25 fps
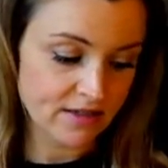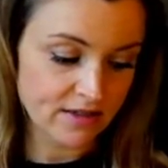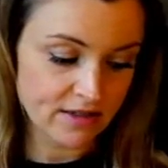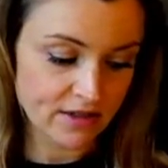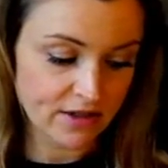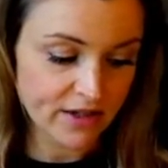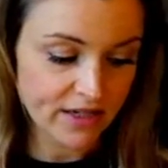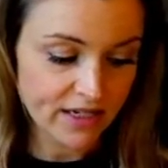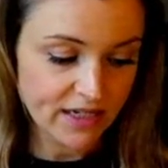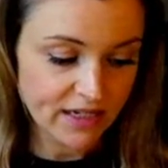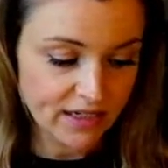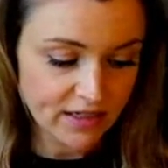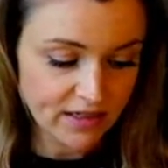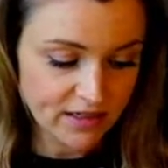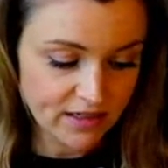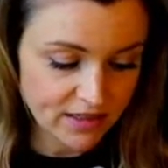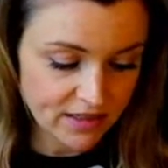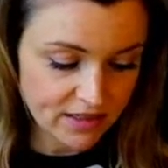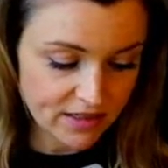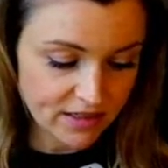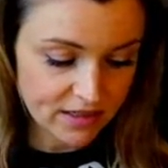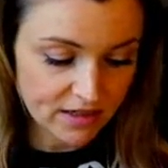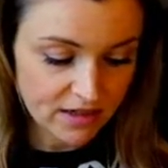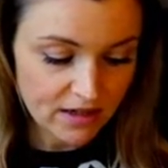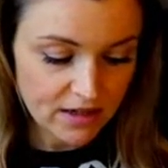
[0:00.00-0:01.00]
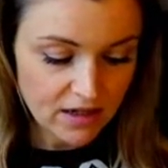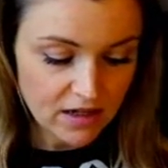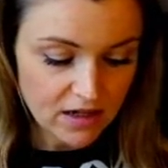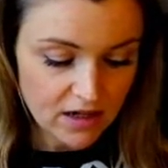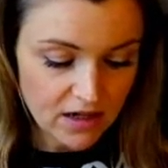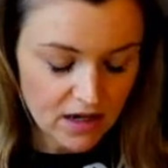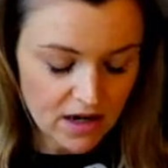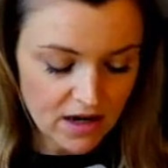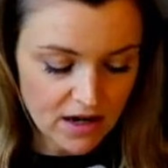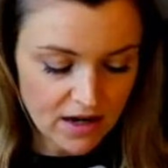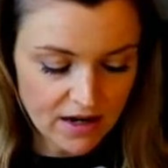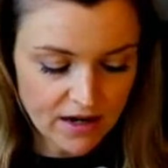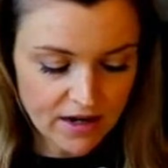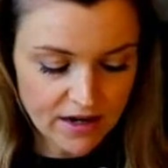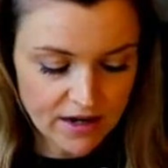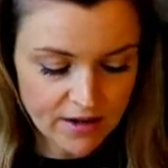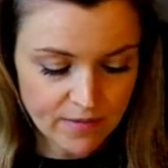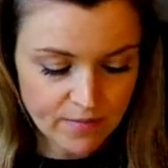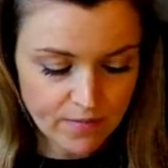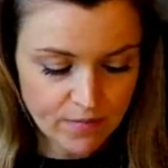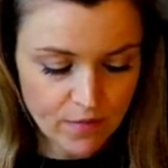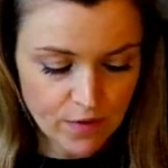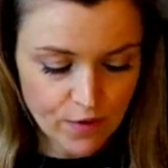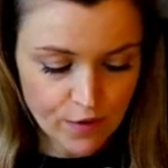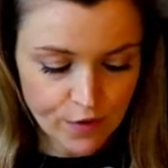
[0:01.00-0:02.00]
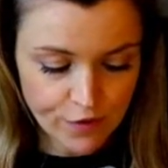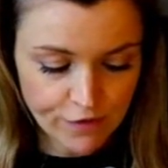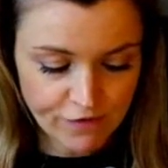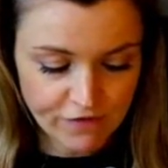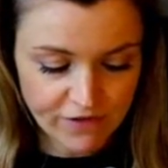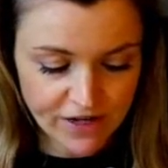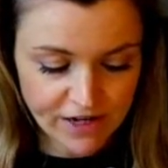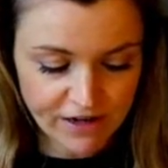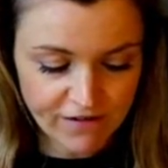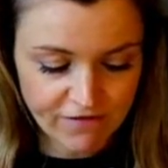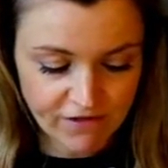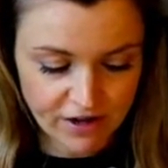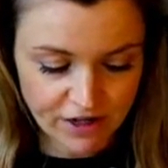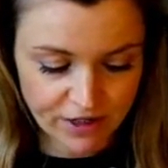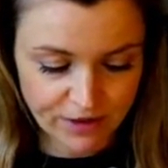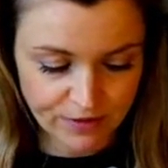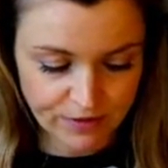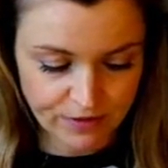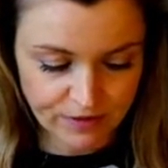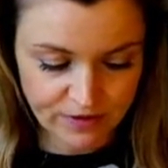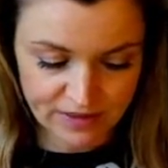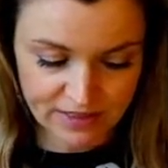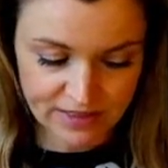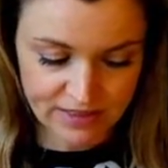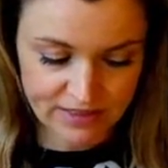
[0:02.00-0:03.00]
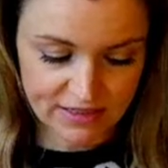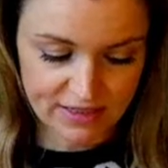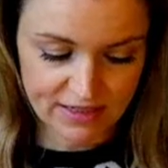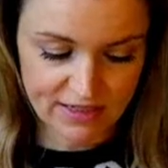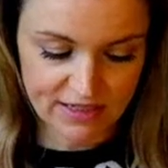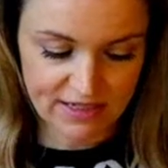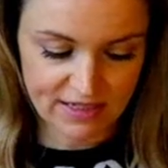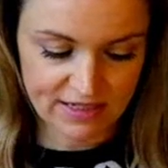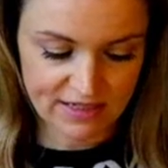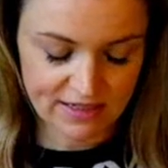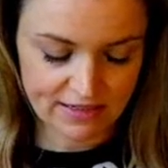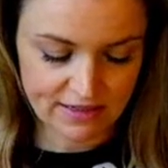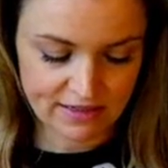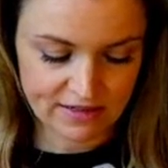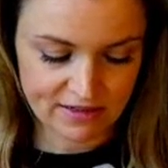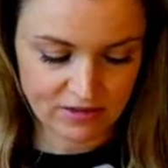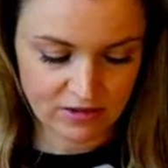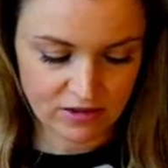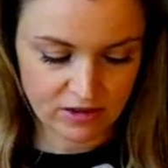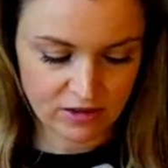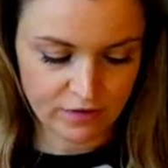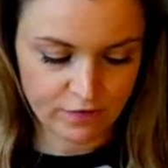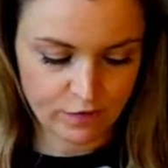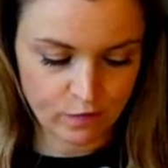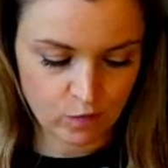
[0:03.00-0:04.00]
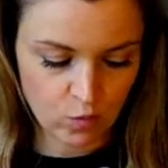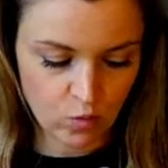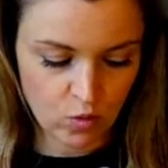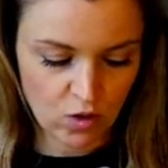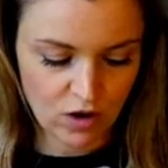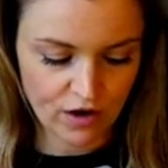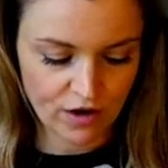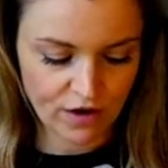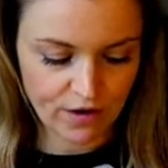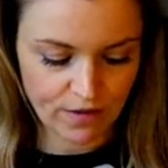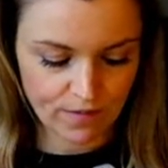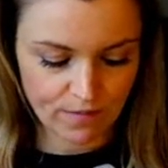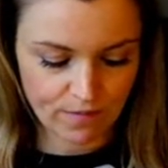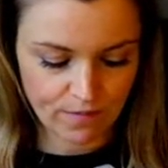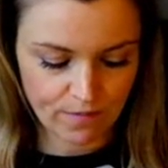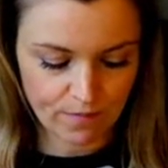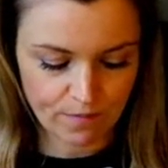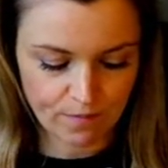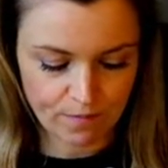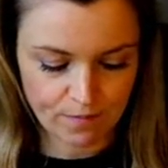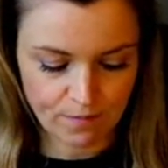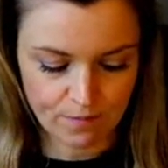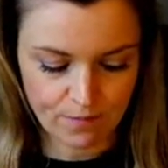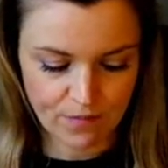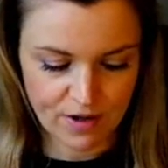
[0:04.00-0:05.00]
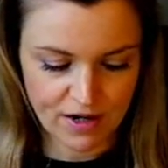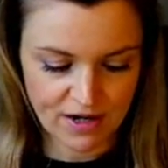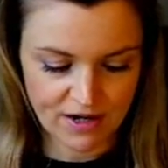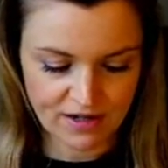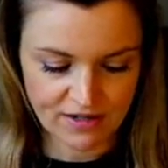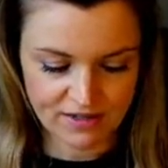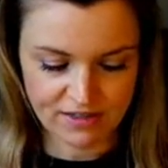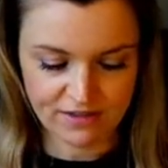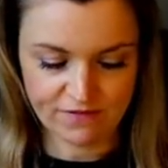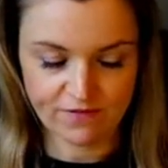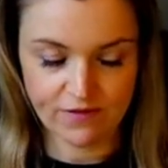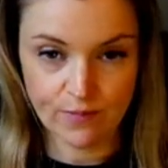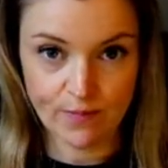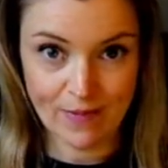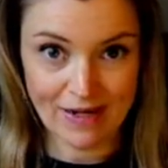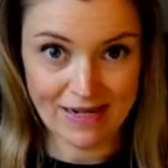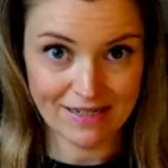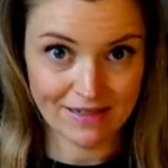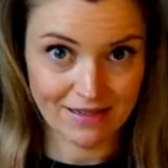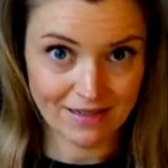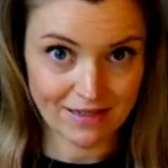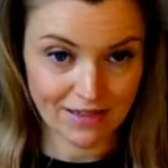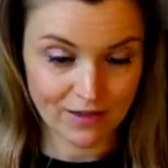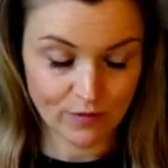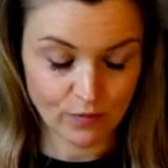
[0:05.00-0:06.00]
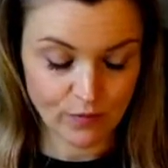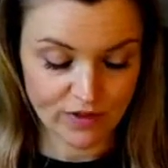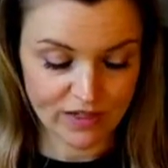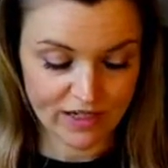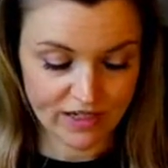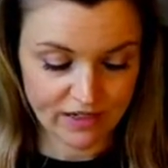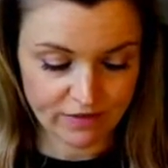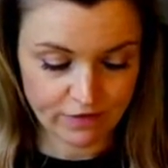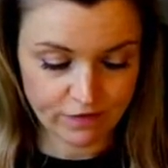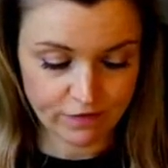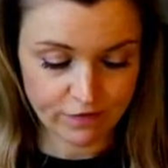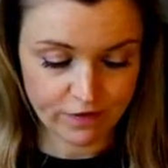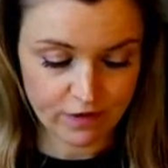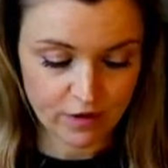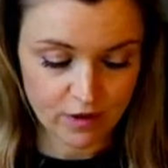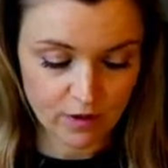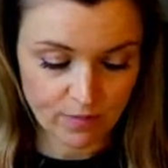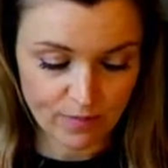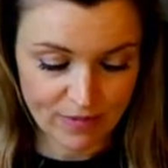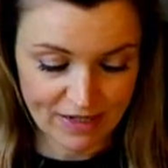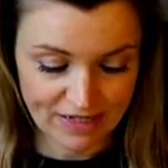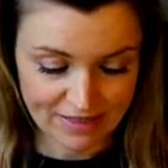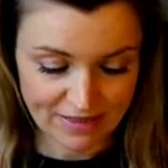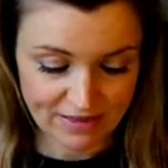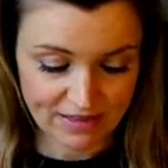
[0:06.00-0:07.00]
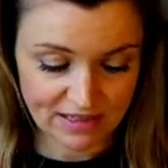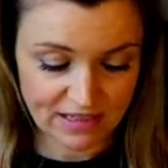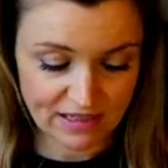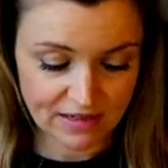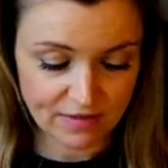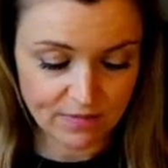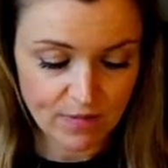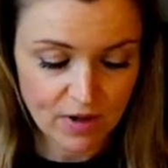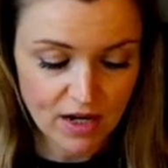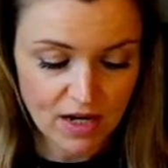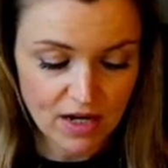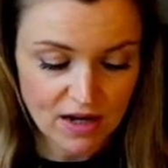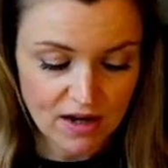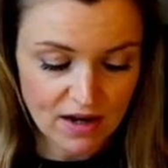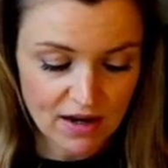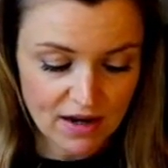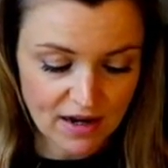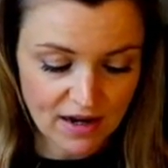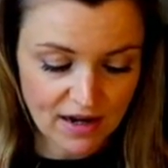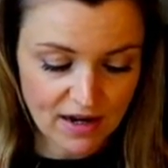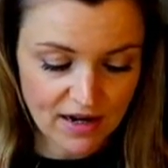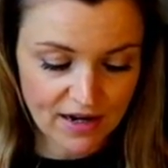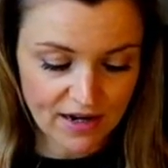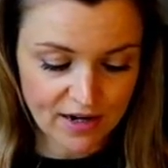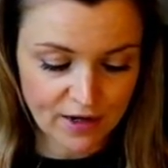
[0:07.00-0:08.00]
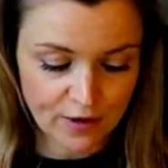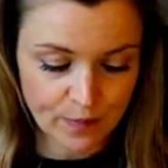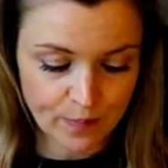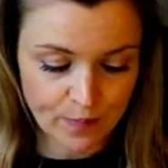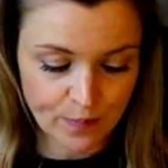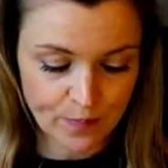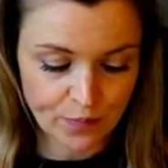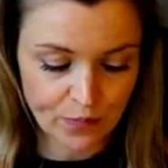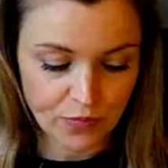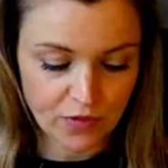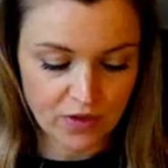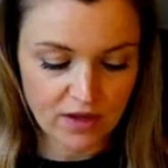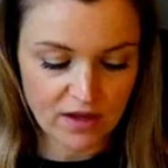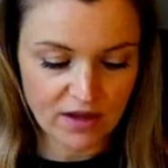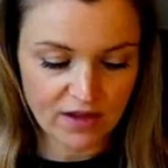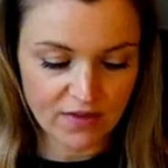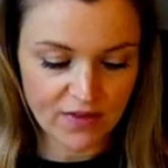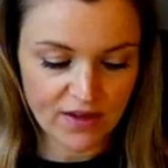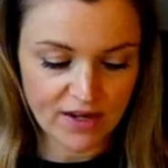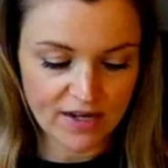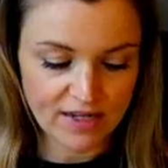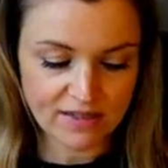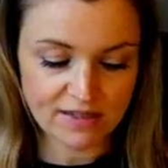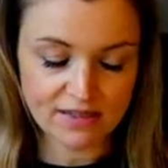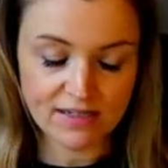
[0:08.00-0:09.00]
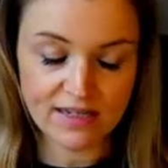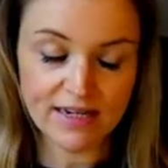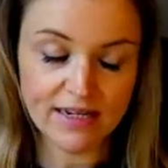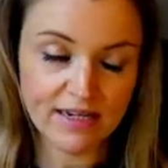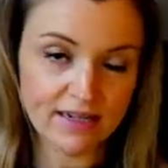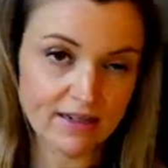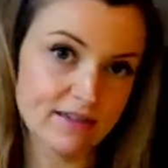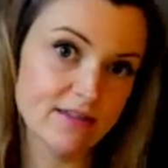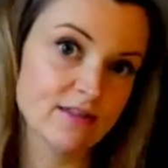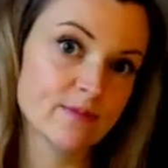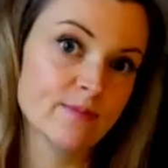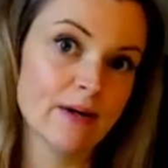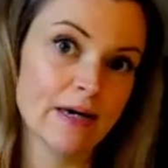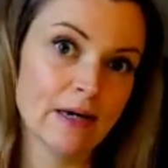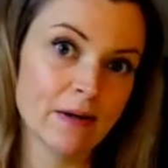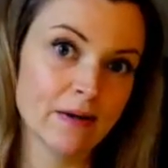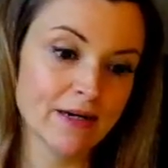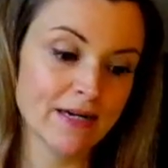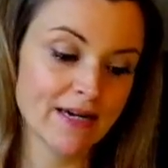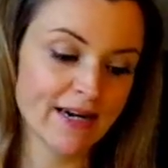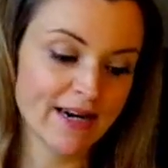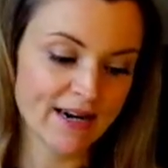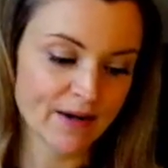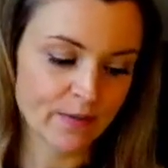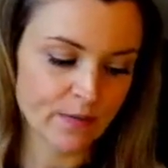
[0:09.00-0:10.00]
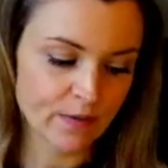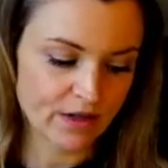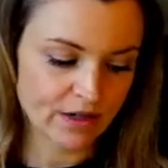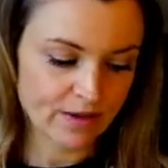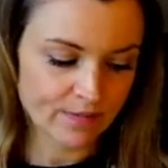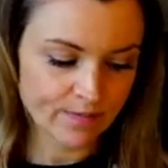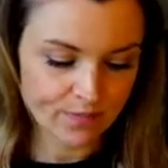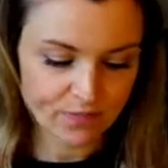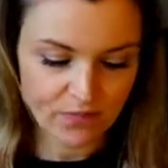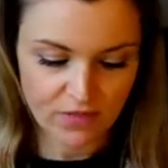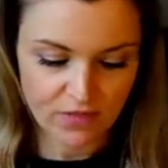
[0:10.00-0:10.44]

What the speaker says: So each three rows is sort of one part of the basket weave pattern, and that takes about an hour.